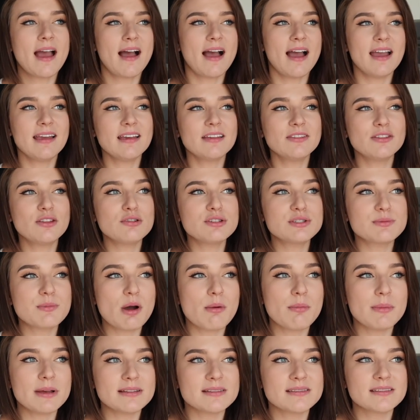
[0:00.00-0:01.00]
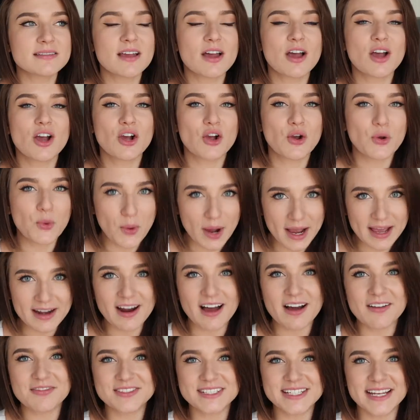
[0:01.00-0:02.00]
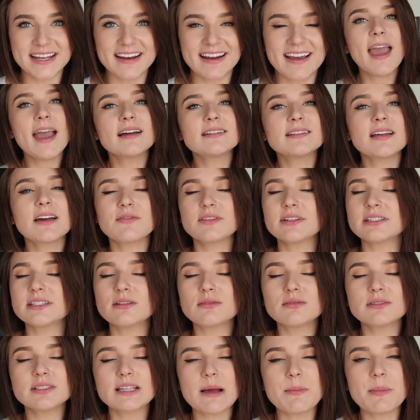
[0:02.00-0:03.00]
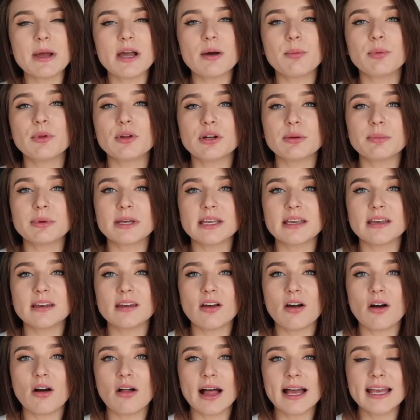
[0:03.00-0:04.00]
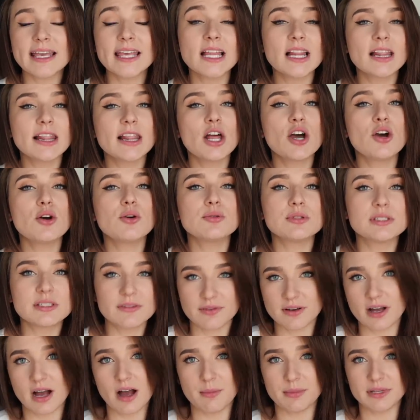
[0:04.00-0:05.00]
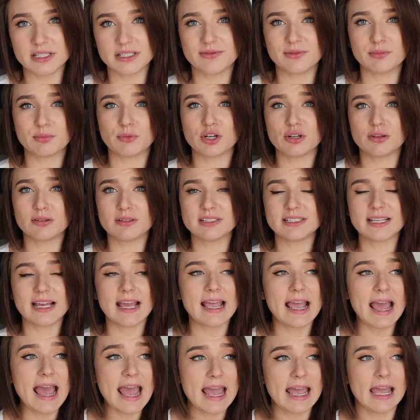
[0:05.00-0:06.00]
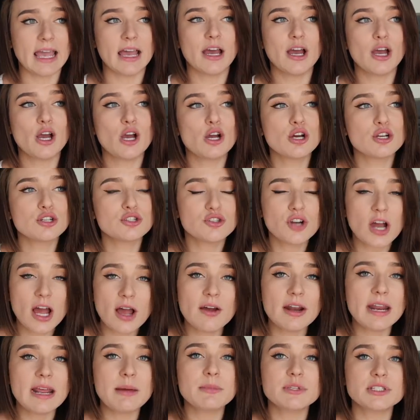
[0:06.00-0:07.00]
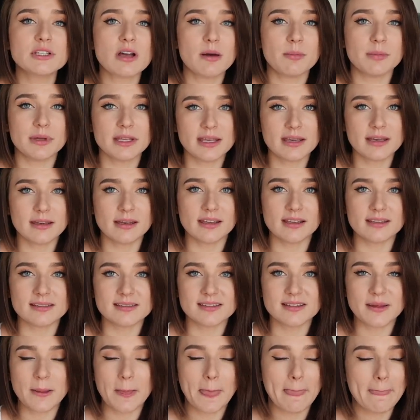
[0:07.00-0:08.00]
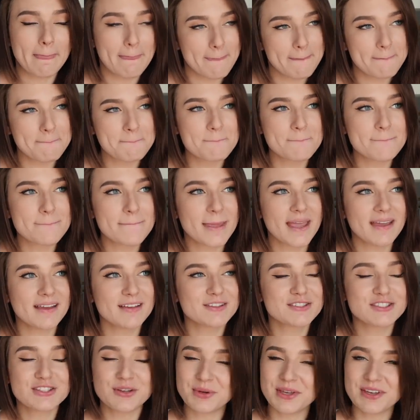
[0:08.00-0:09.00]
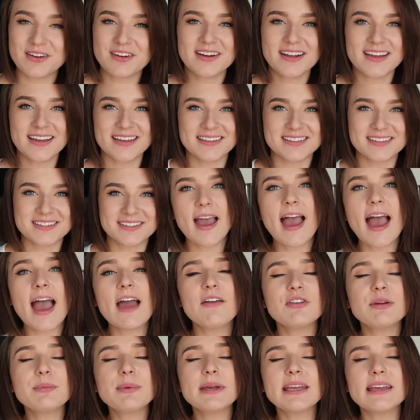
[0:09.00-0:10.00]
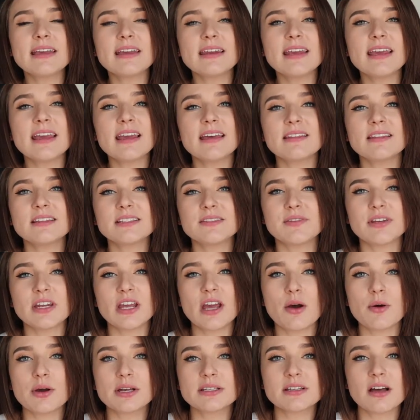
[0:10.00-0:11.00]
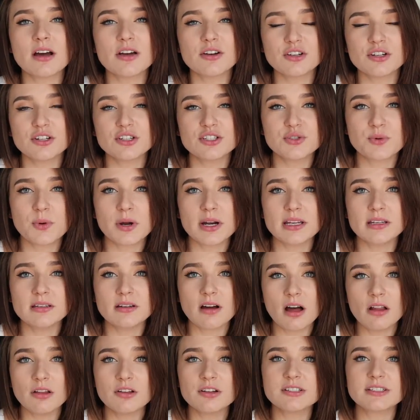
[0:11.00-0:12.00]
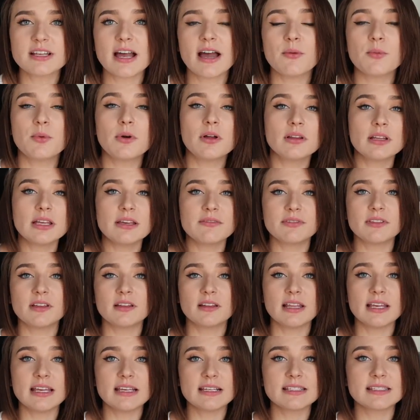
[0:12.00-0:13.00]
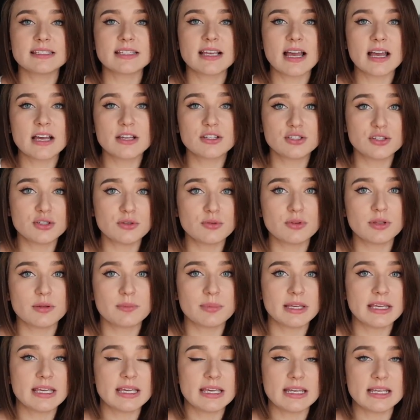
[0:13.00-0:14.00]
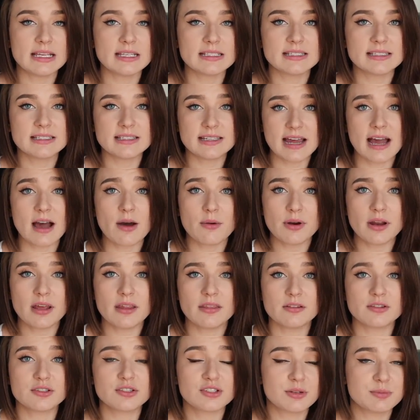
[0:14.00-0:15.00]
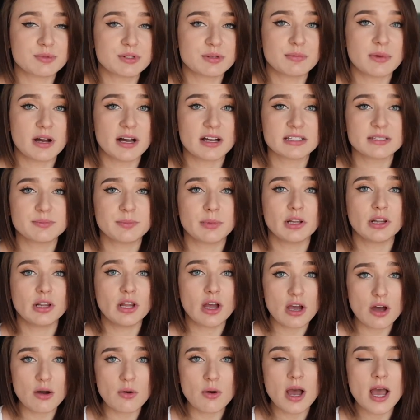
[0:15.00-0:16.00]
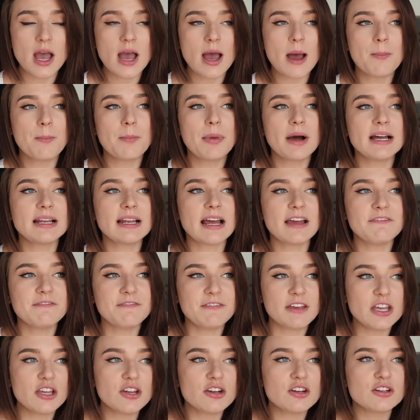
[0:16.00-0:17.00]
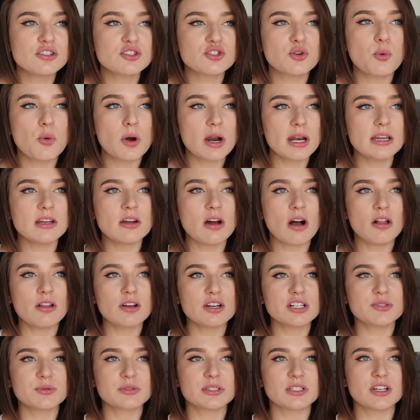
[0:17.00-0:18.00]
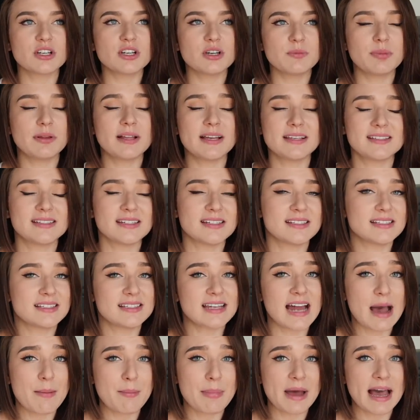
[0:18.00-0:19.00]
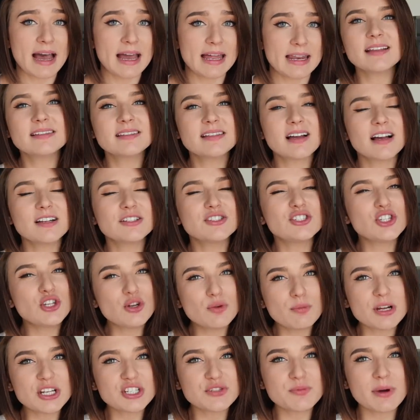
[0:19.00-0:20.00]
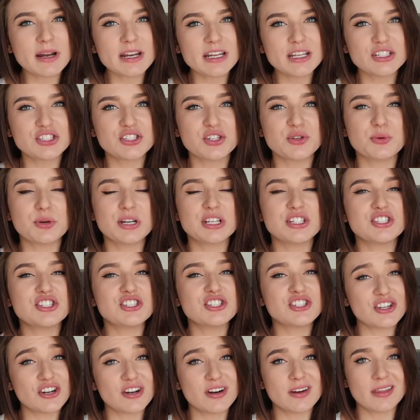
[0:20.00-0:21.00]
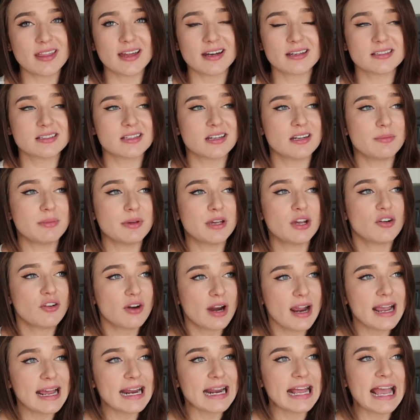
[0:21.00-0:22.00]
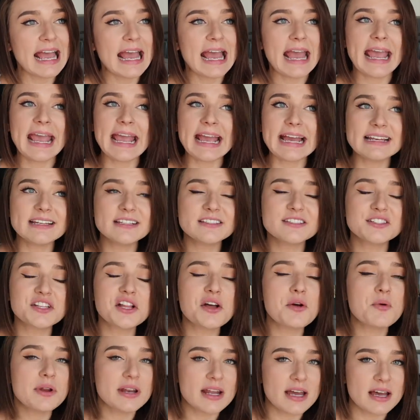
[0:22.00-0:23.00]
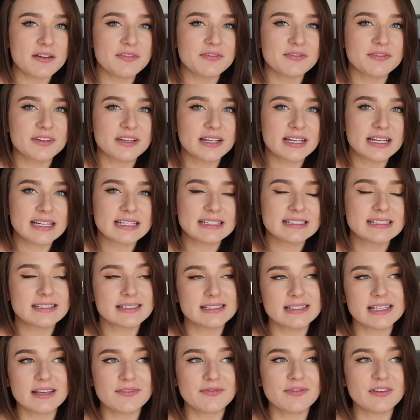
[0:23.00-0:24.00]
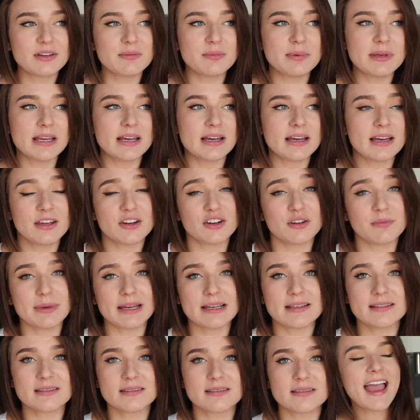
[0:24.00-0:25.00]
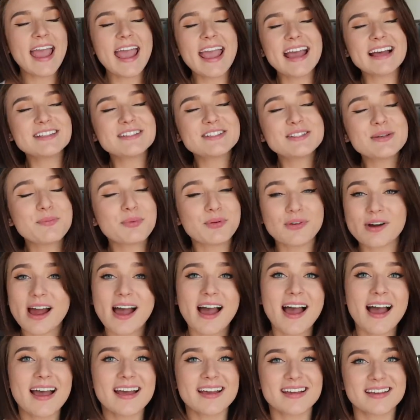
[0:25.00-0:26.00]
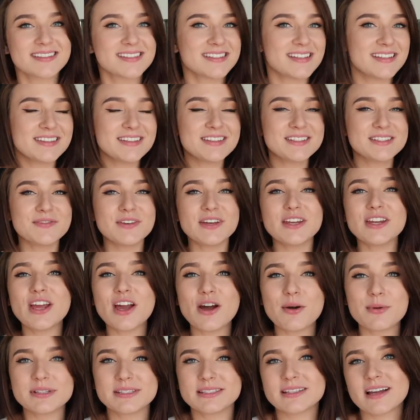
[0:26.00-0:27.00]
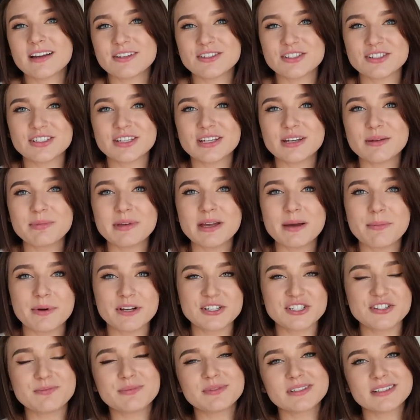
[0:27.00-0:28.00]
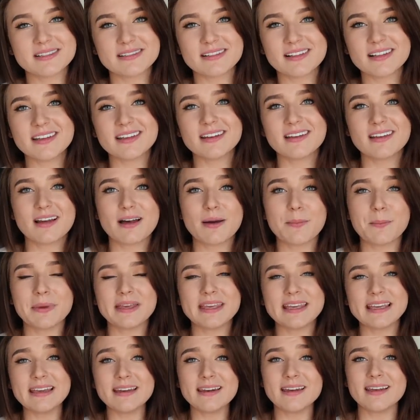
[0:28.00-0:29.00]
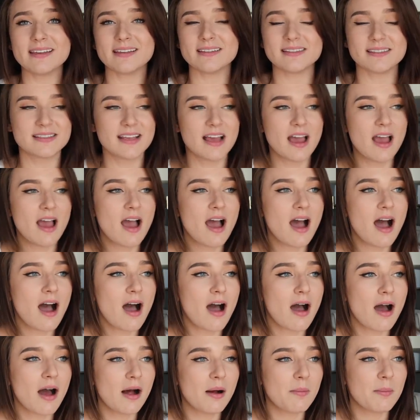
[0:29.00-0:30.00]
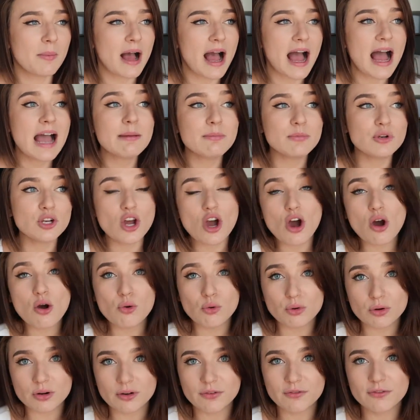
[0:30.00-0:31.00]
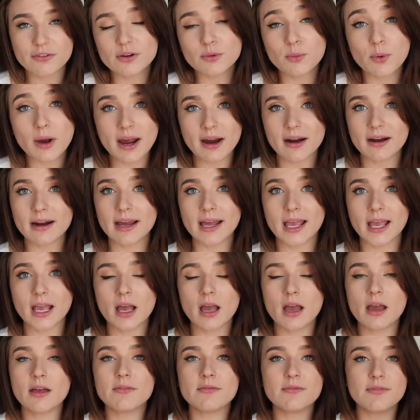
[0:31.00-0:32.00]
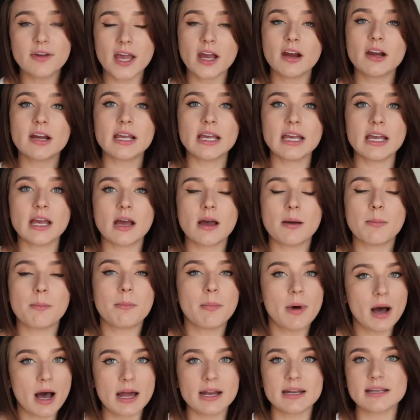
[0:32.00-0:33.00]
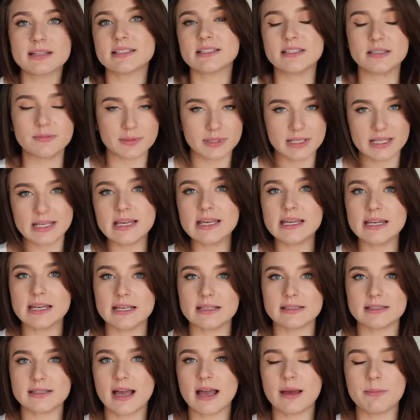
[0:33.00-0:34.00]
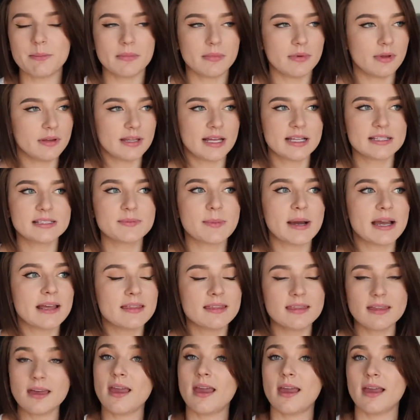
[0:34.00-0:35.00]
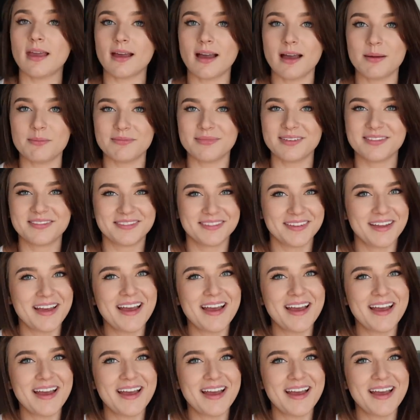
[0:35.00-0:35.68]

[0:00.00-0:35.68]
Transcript: I get those moments quite often. And every single time I upload a bikini haul, I get loads of comments from girls saying, hey, try out Amazon bikinis. So here it is. Every bikini in this video is under $20. I will leave the links to the bikinis down in the description box below, but I figured $20 was a good place to stop at. It's not too much money to ensure that it's gonna be great, and it's low enough to see if it'd be a hit or miss. And surprise, in this video, it's not just gonna be a bunch of Brazilian cut bikinis. I'm known for wearing very modest bikinis. That's my thing.